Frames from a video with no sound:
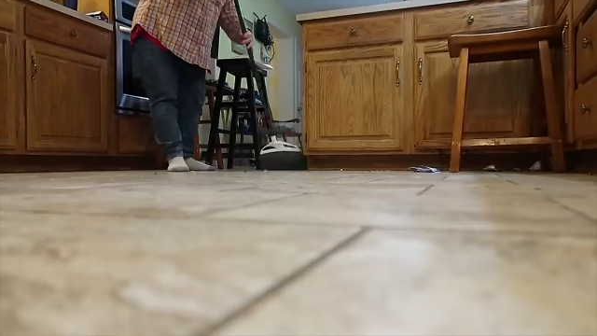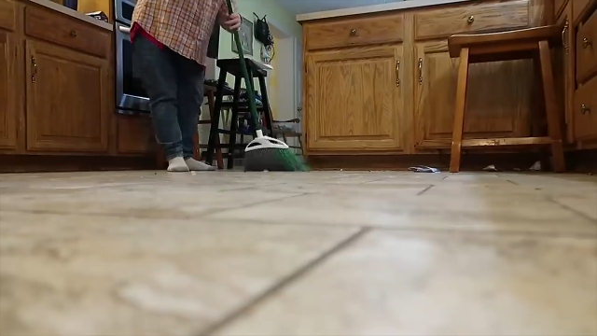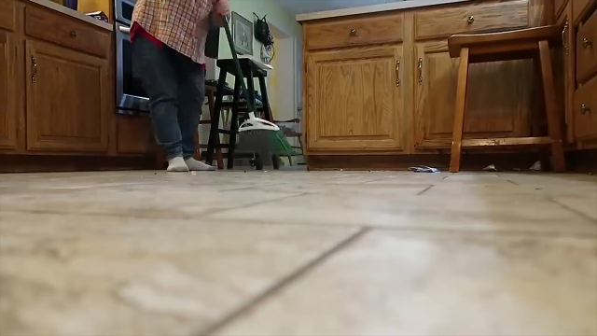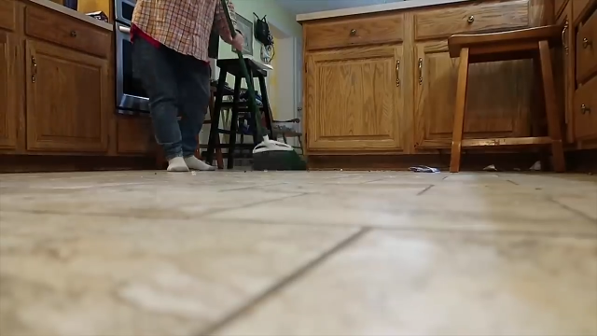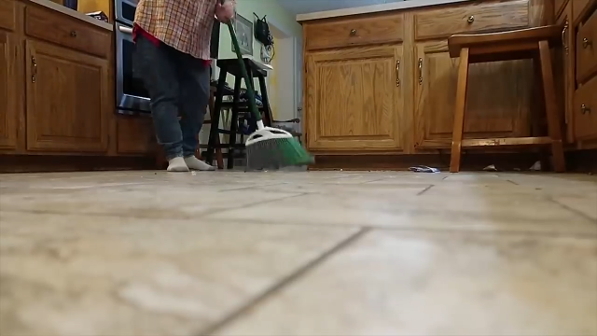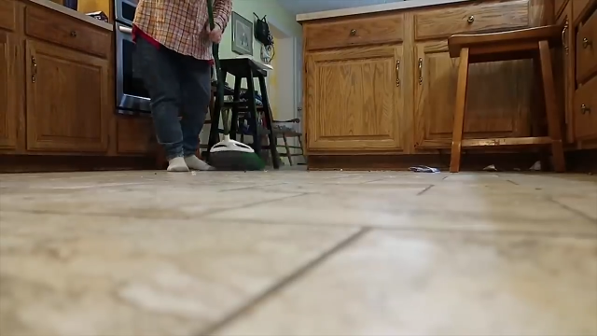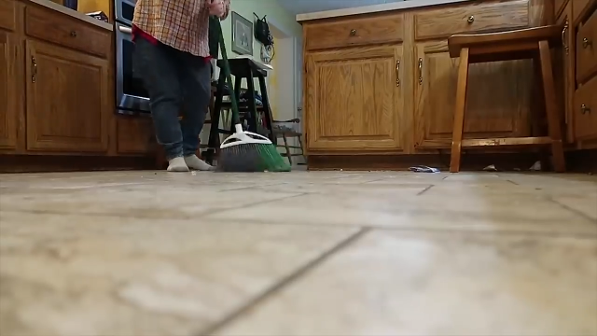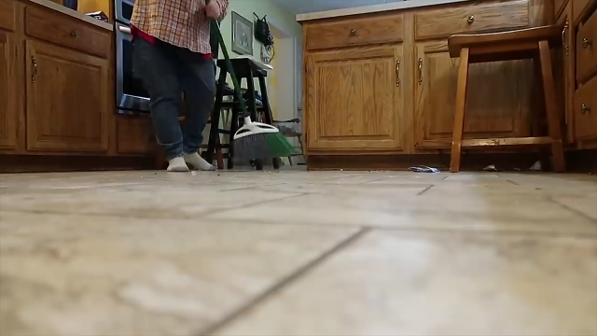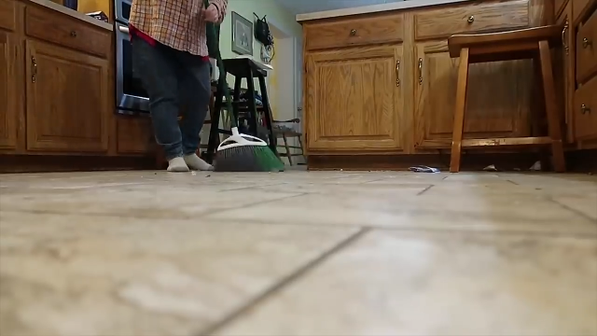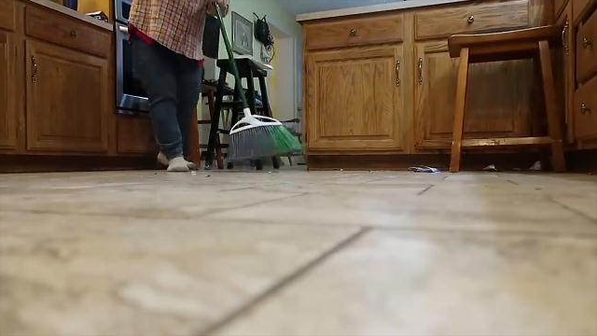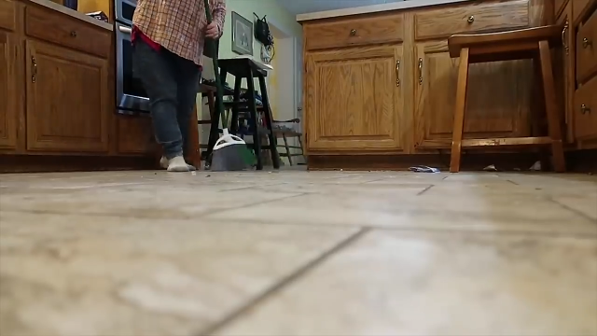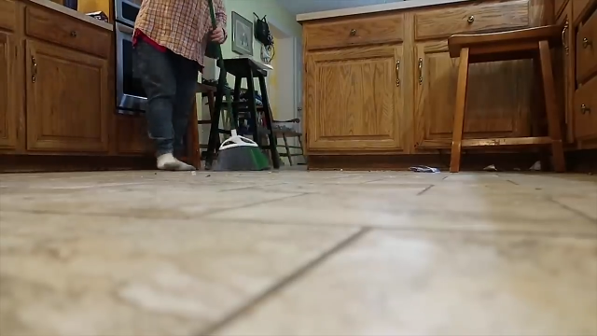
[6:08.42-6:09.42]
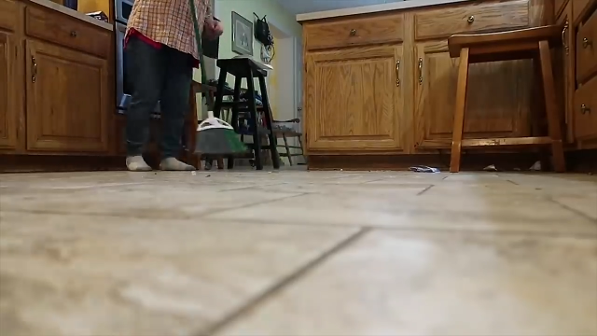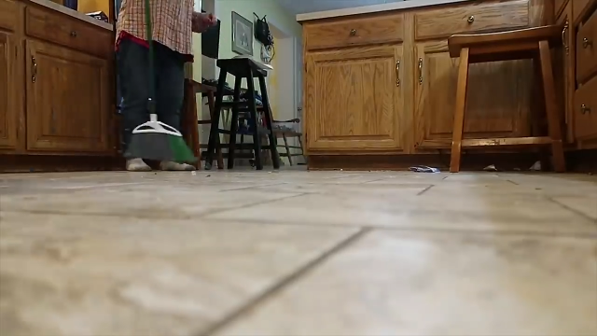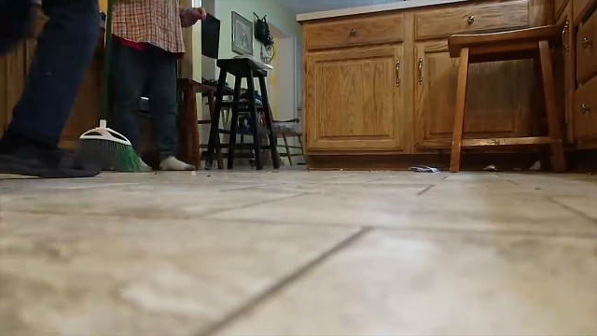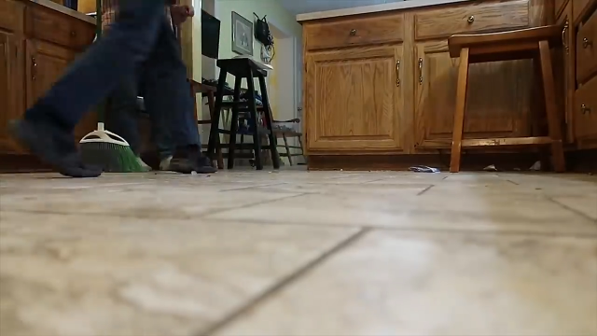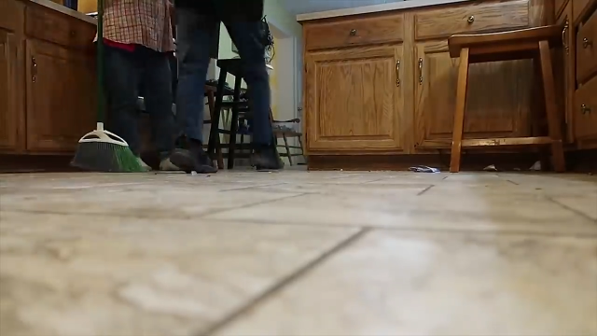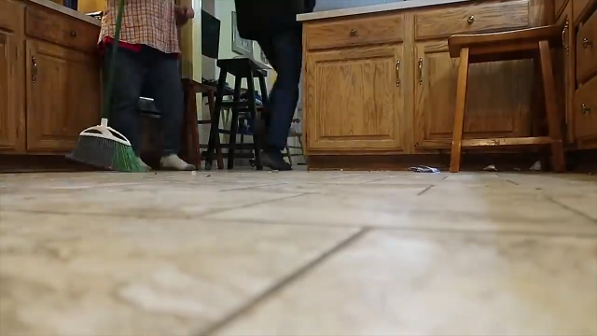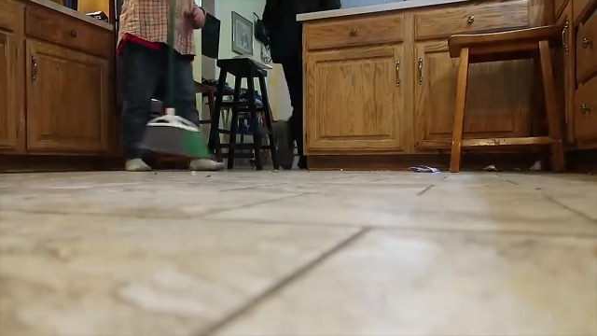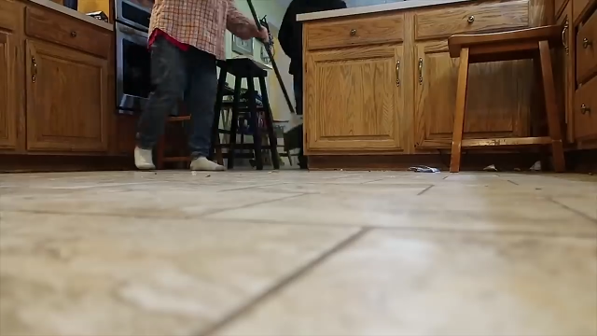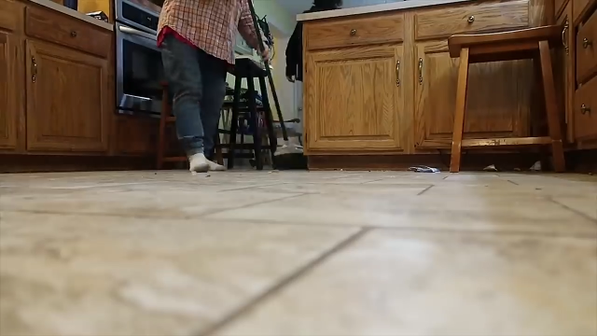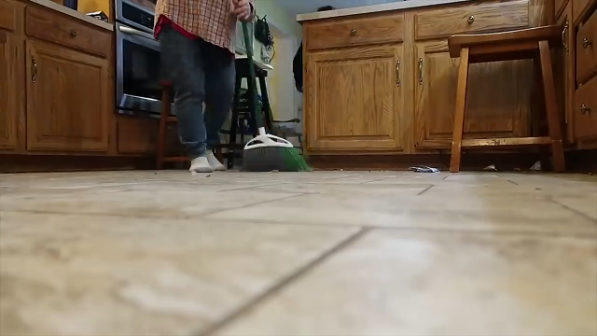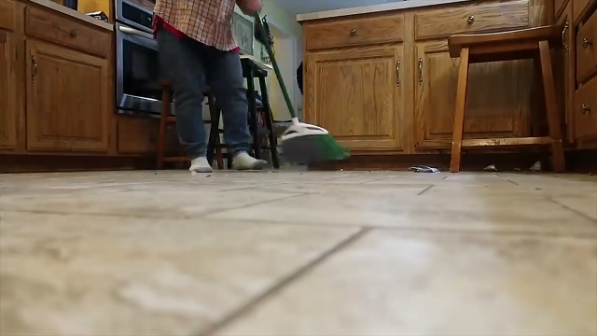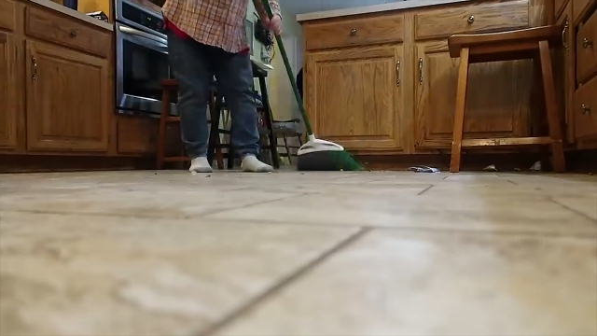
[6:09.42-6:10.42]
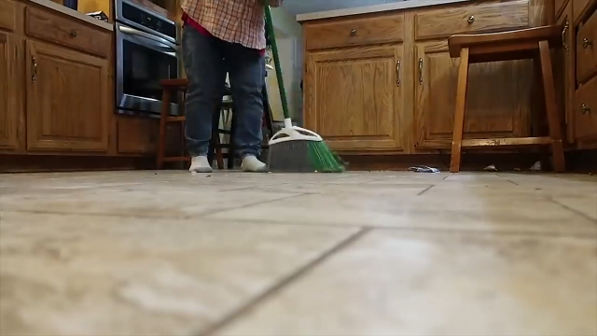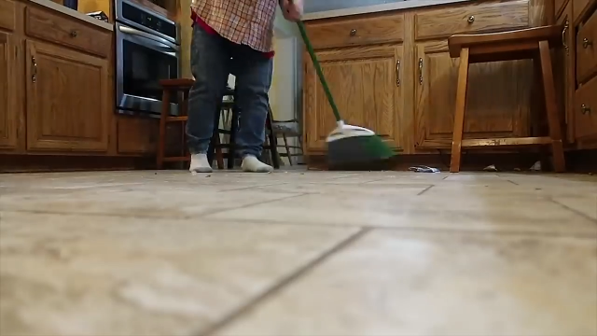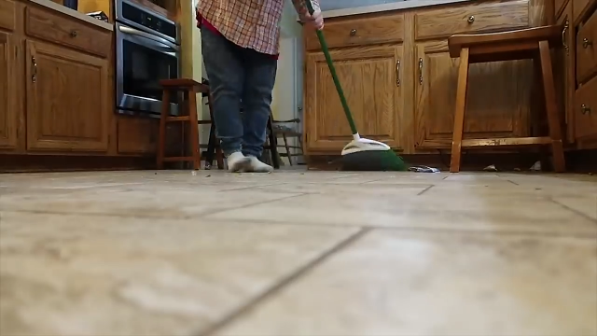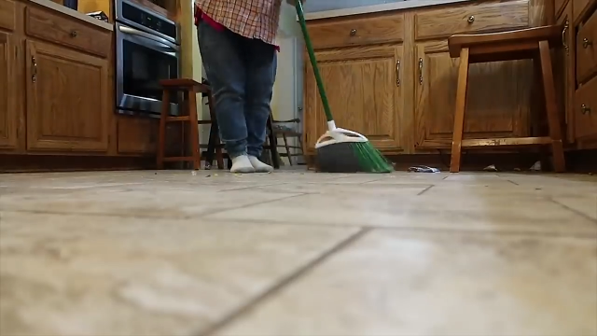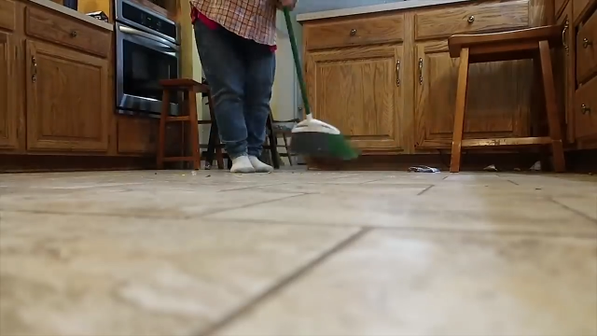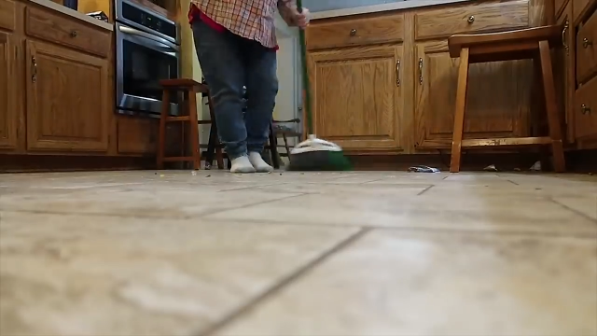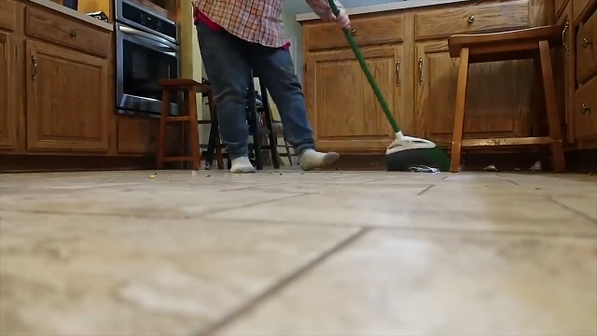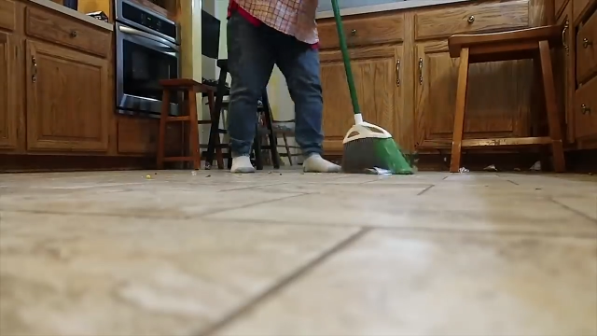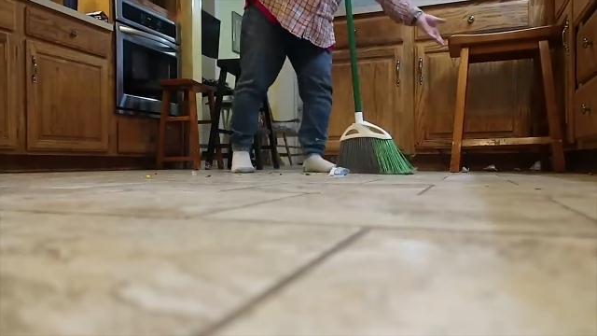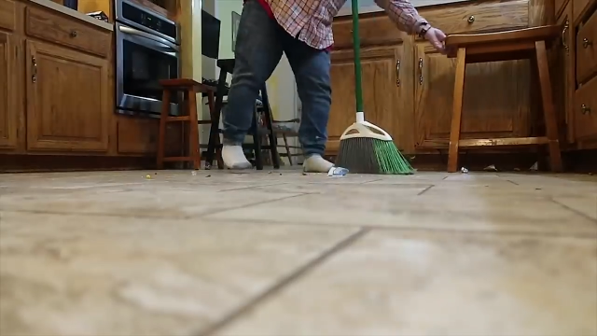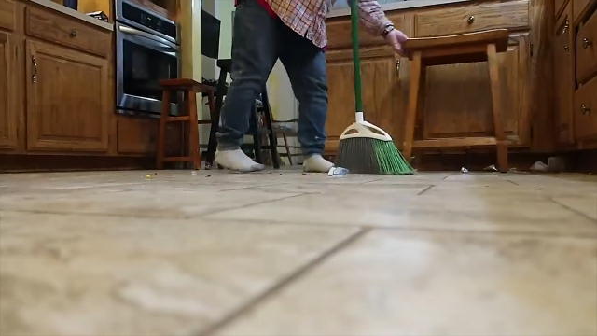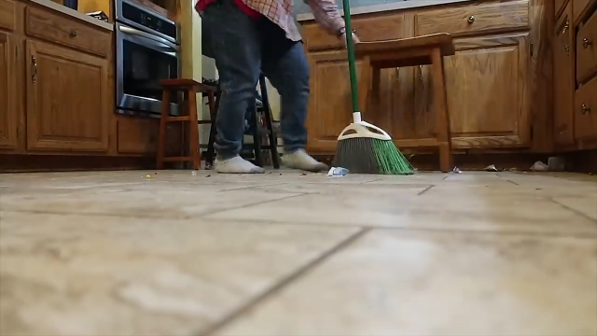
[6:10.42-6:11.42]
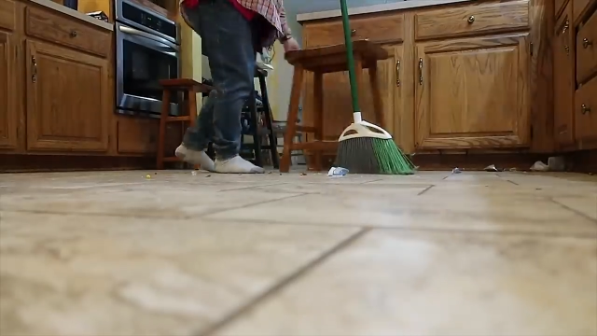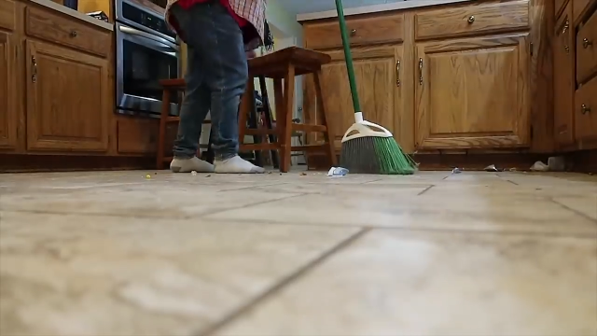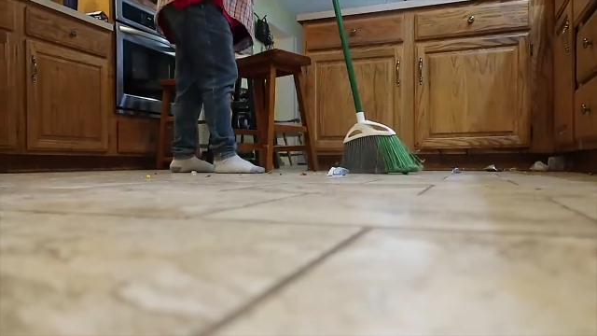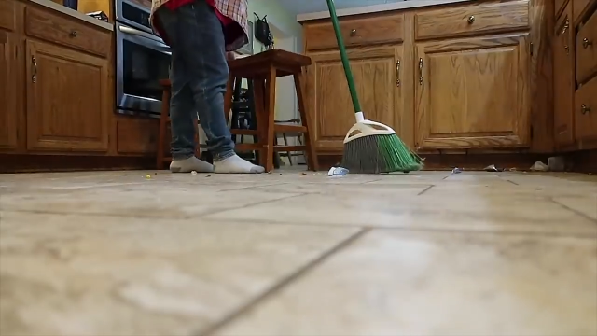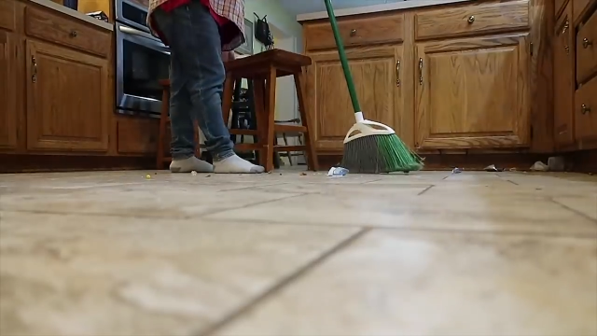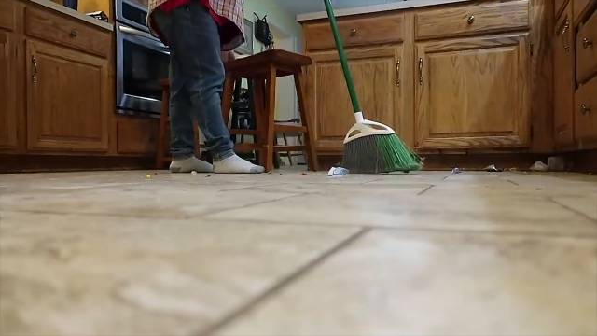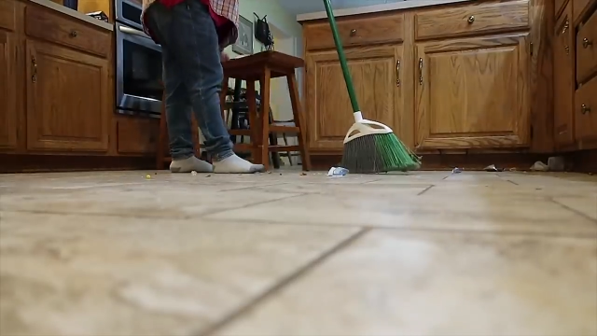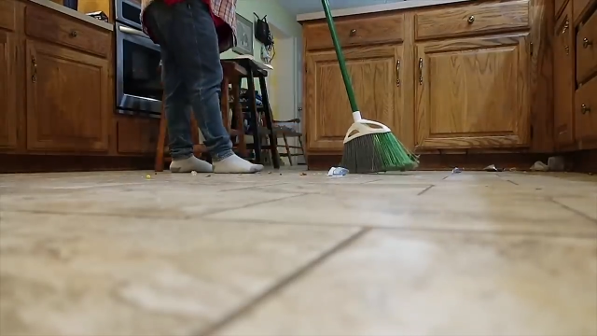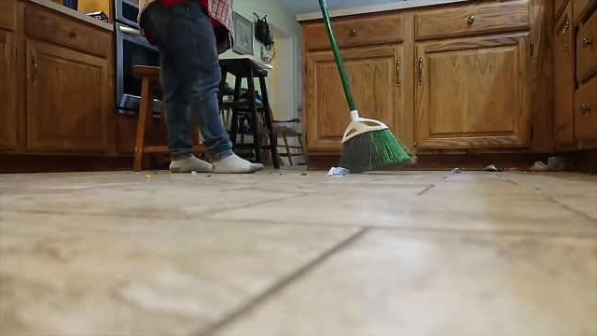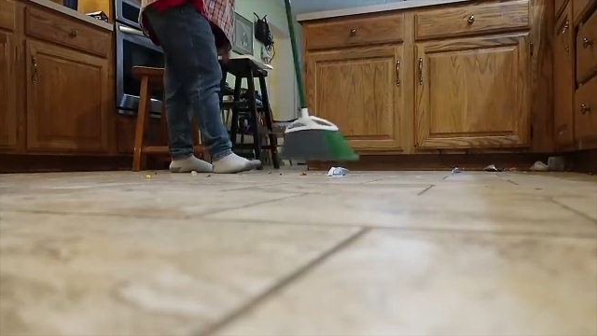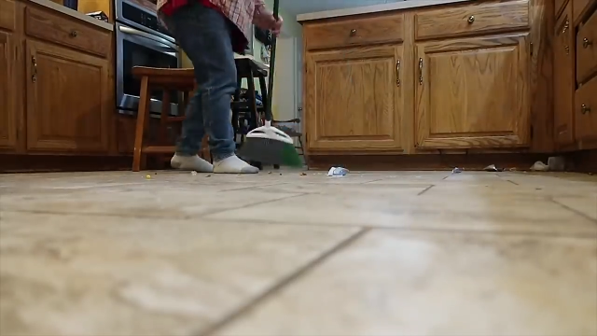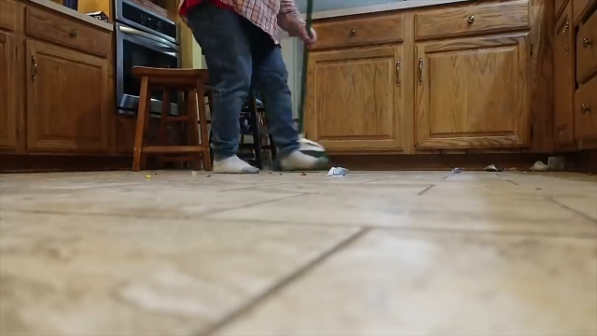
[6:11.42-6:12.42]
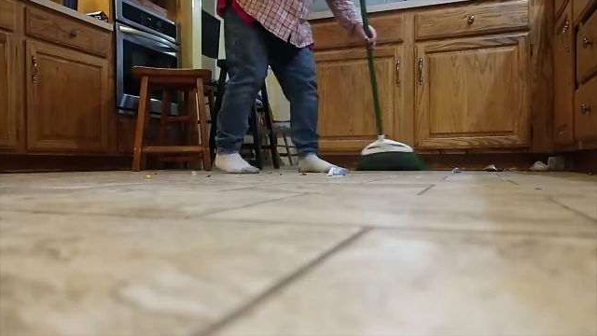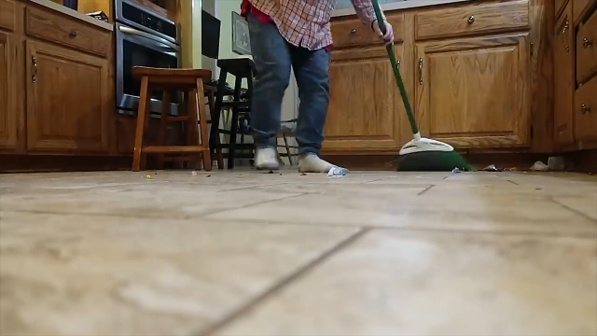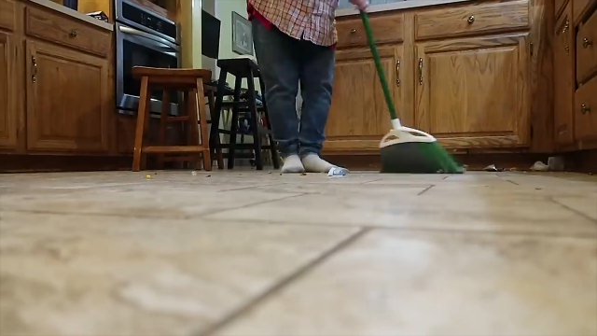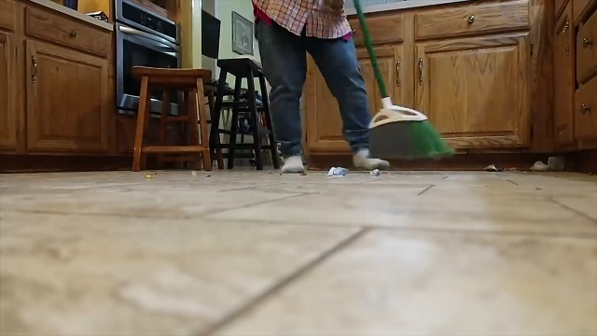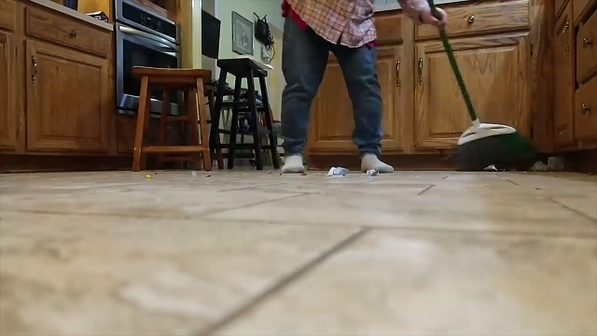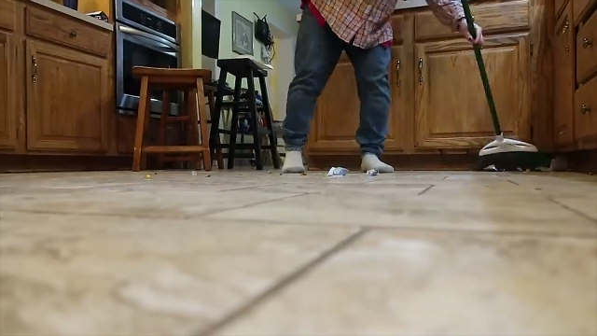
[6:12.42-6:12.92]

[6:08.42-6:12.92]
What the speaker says: No face is visible, so there are no lips to read.